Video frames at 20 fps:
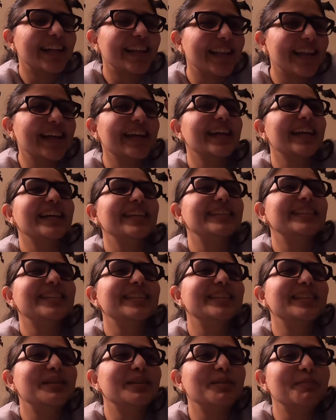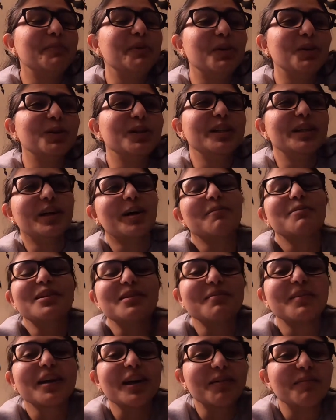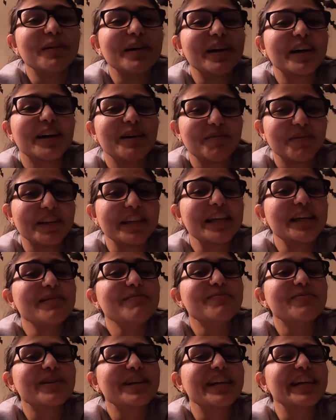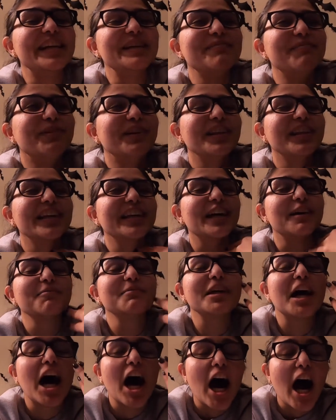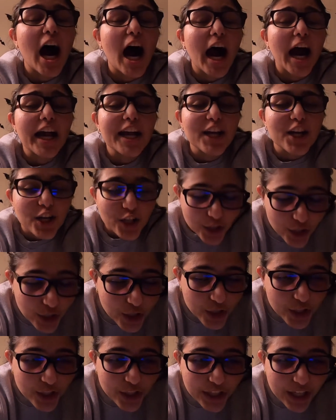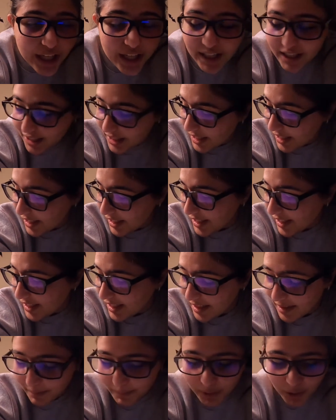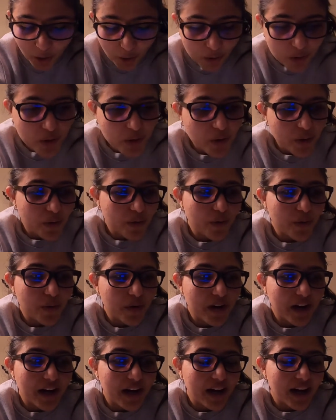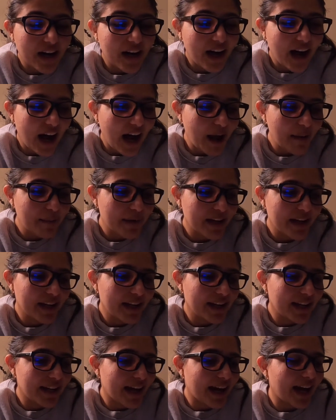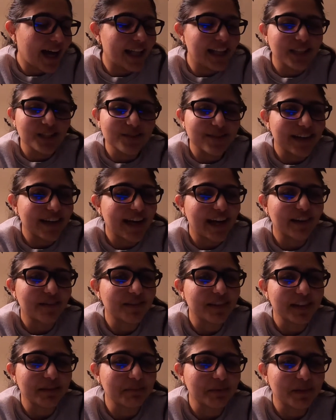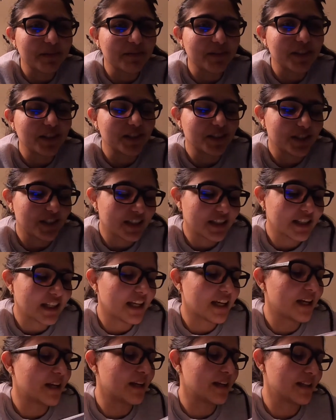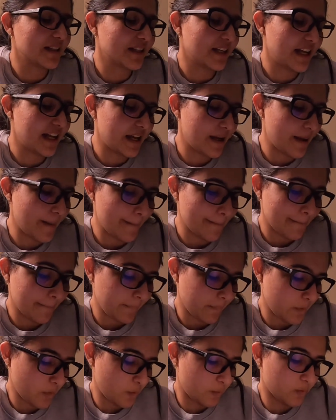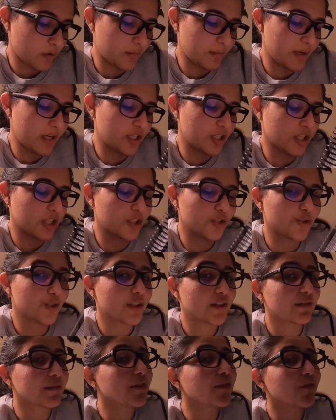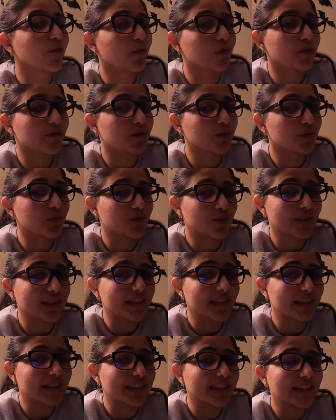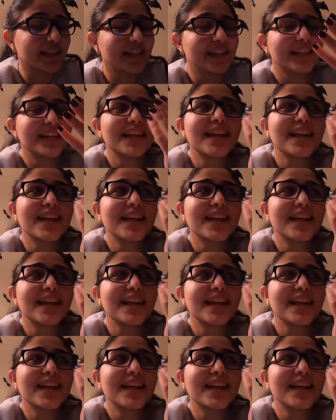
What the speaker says: like, it's just building up, and I'm like, oh my god, I want to keep reading, but like I'm tired. But also, I mean, at this rate, I don't think I'm gonna finish this today. We're on page 174 of 260.